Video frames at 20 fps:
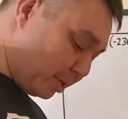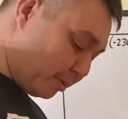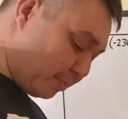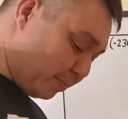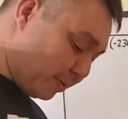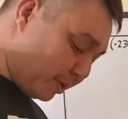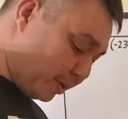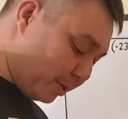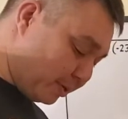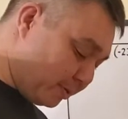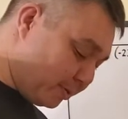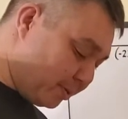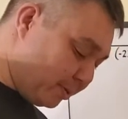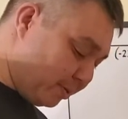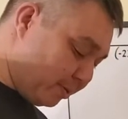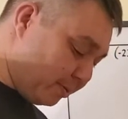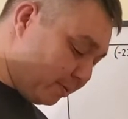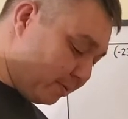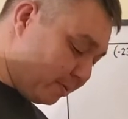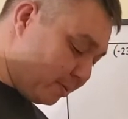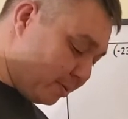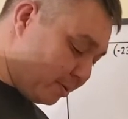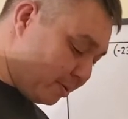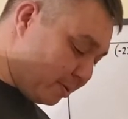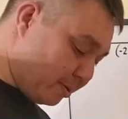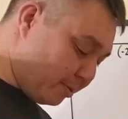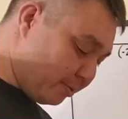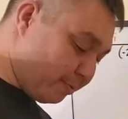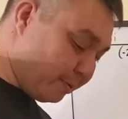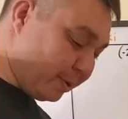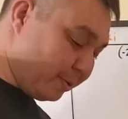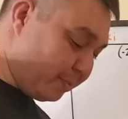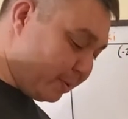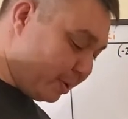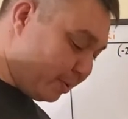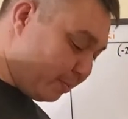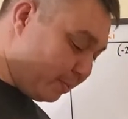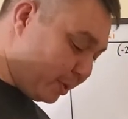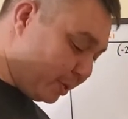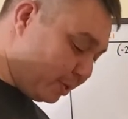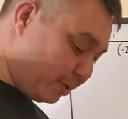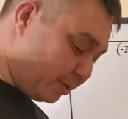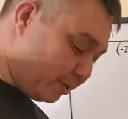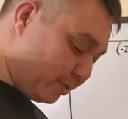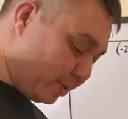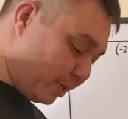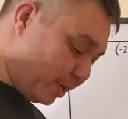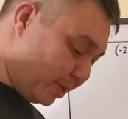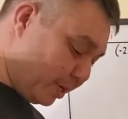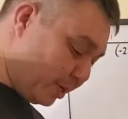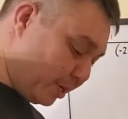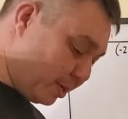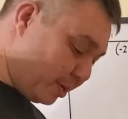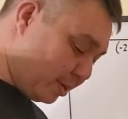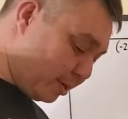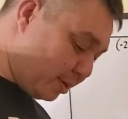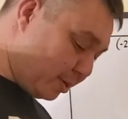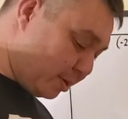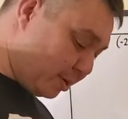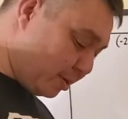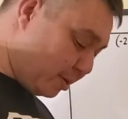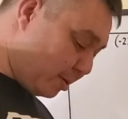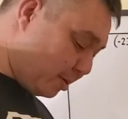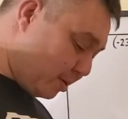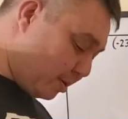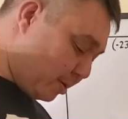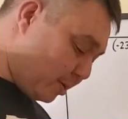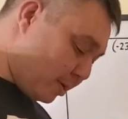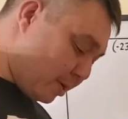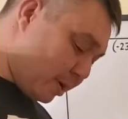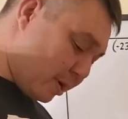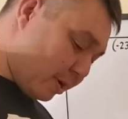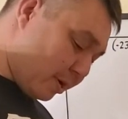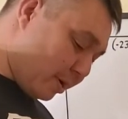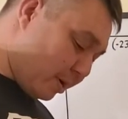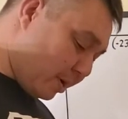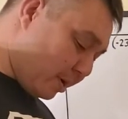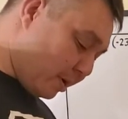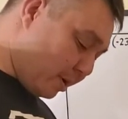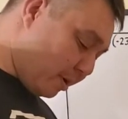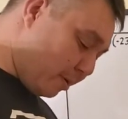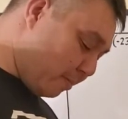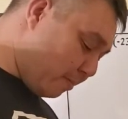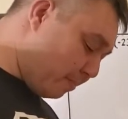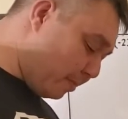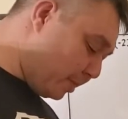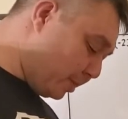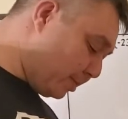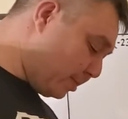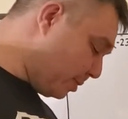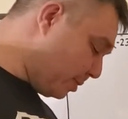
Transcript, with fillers: experience too. Three-win win streak. Oh, this